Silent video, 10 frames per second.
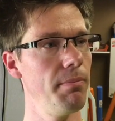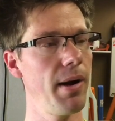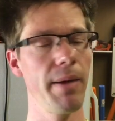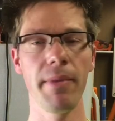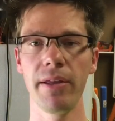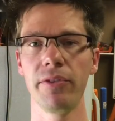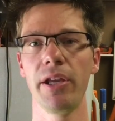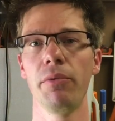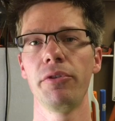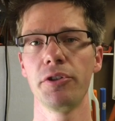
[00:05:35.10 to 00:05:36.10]
my main
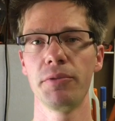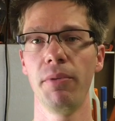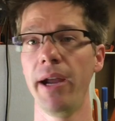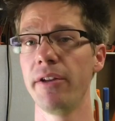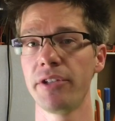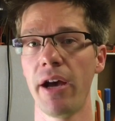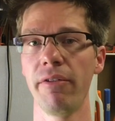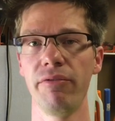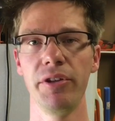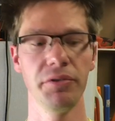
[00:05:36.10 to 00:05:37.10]
thing with this blade is how
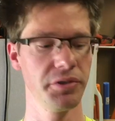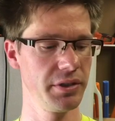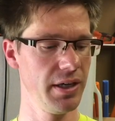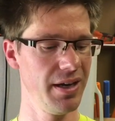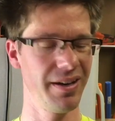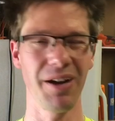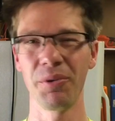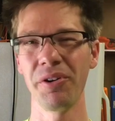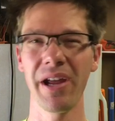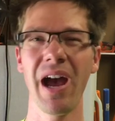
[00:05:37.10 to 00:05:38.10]
it feels, not
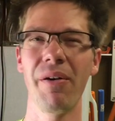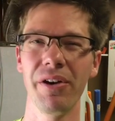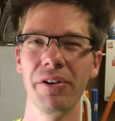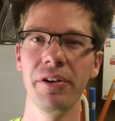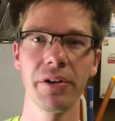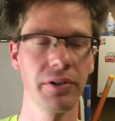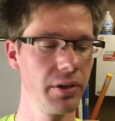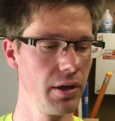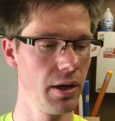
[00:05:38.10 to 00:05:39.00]
really how it looked.